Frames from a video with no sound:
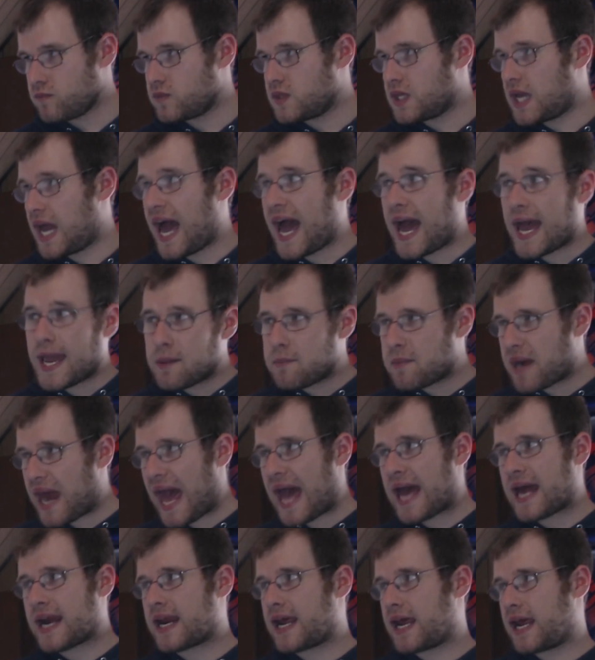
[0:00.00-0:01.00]
am
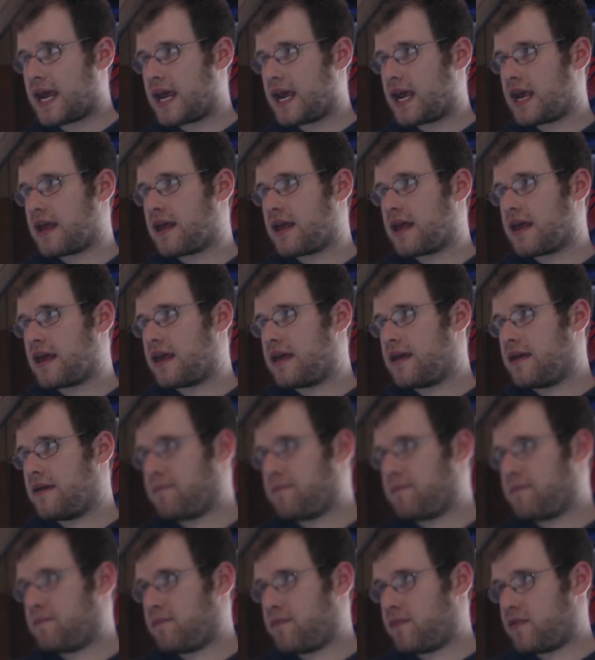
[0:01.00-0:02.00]
not,
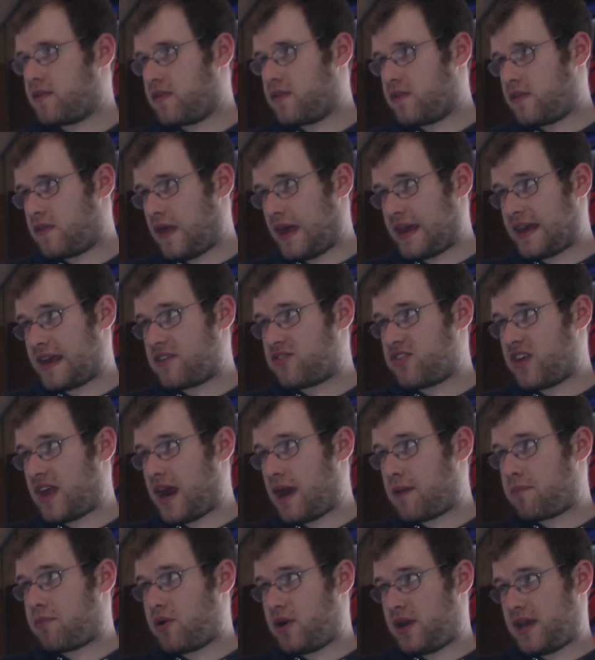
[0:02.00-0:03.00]
like I said, I
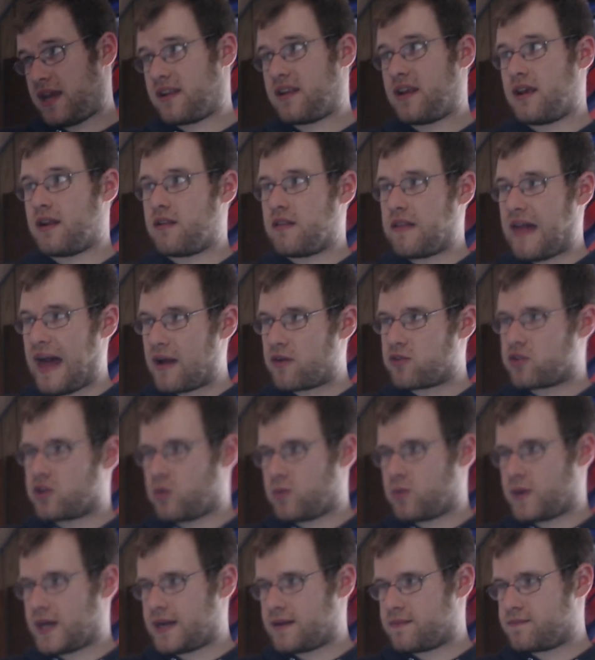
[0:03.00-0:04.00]
predicted Loud to
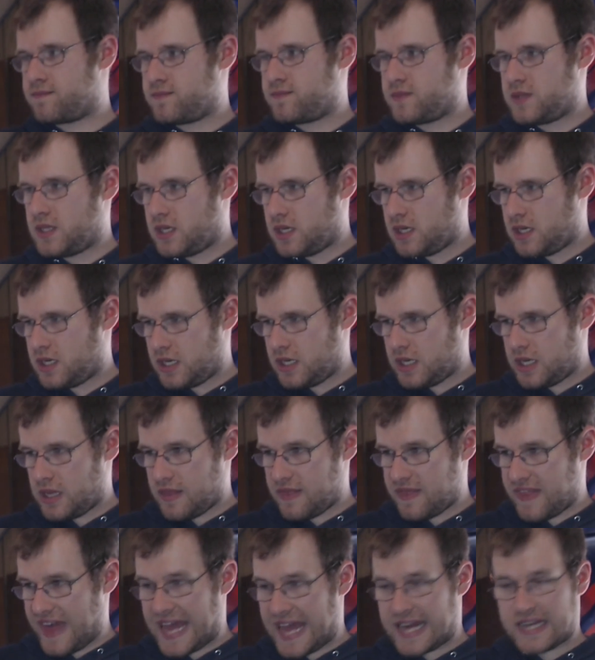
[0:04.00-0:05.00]
win.
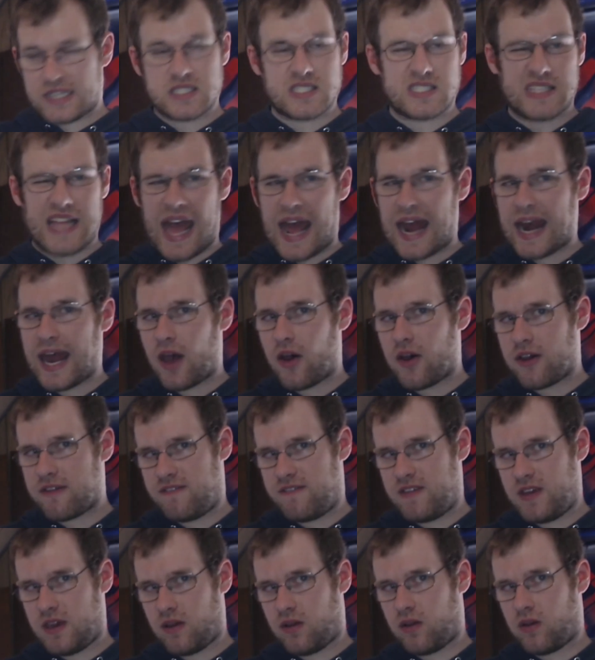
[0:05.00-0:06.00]
That is not how I
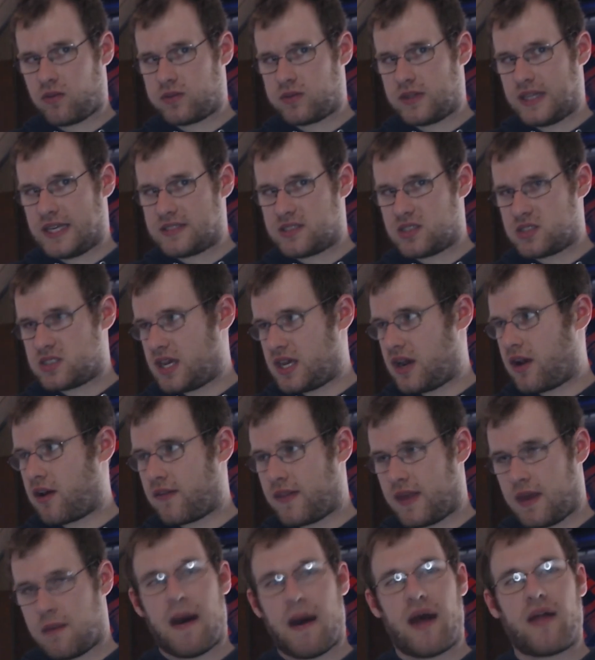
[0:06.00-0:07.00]
feel
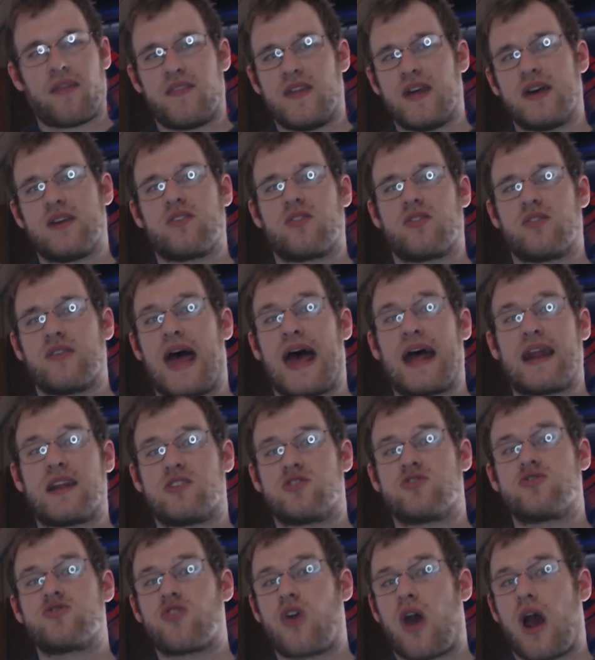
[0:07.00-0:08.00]
necessarily about this. Not as
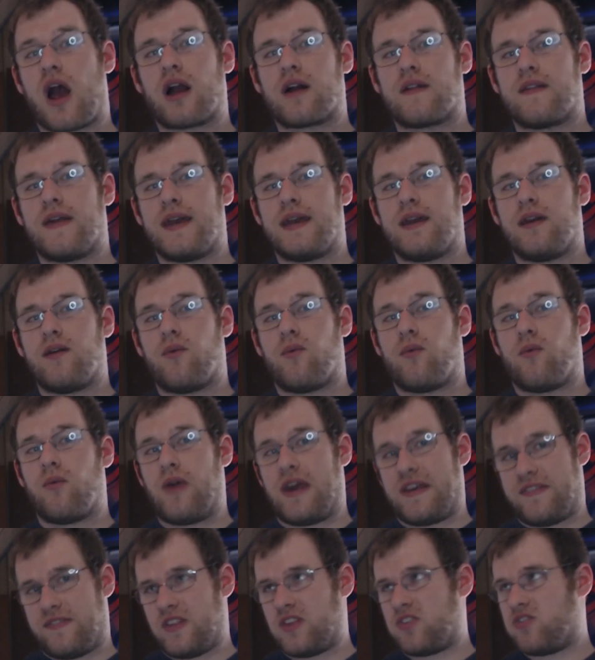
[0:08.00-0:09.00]
strongly
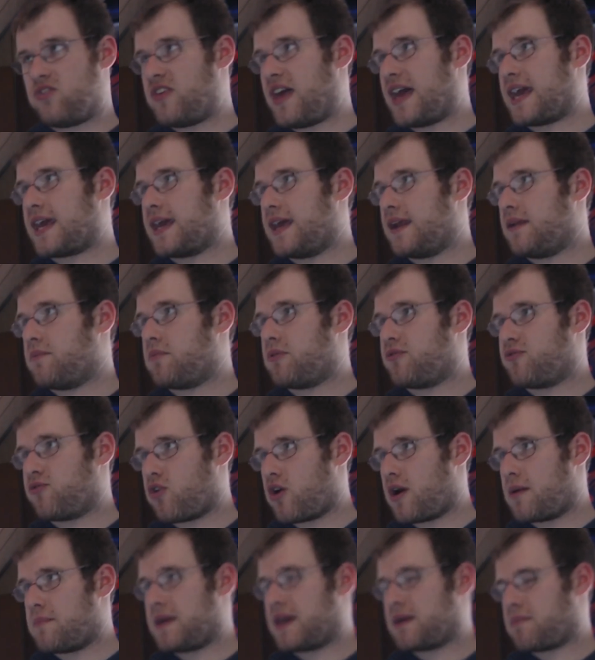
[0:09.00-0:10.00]
right this second before
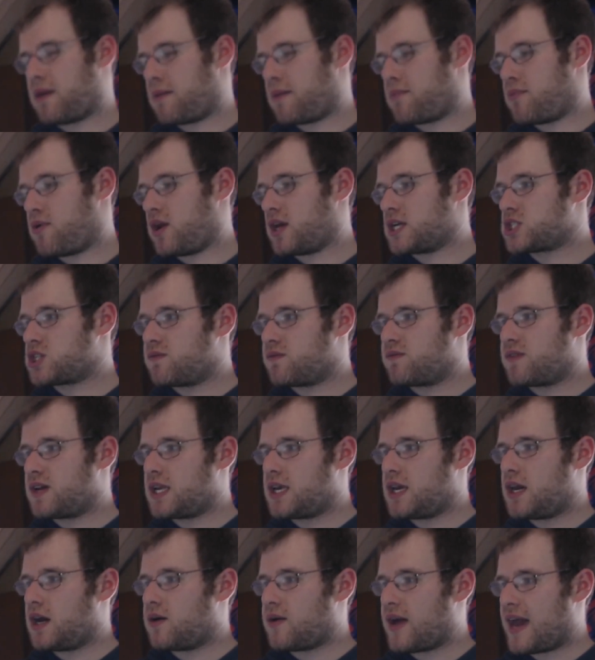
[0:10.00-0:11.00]
I make my prediction
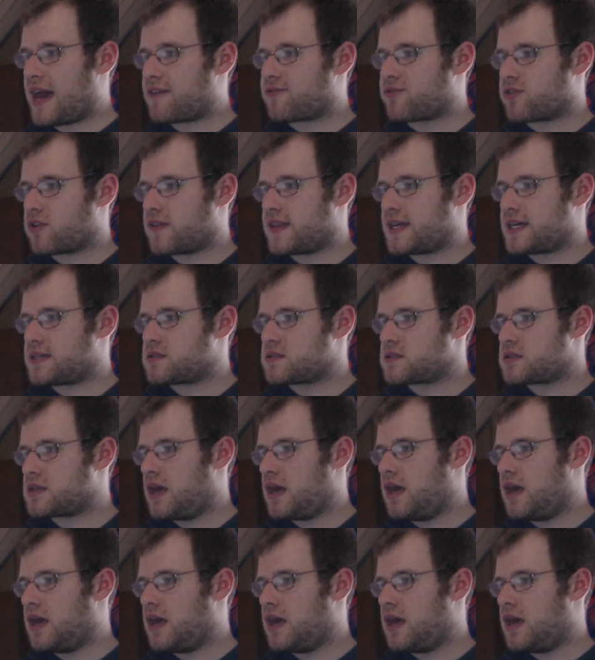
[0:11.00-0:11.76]
video after this.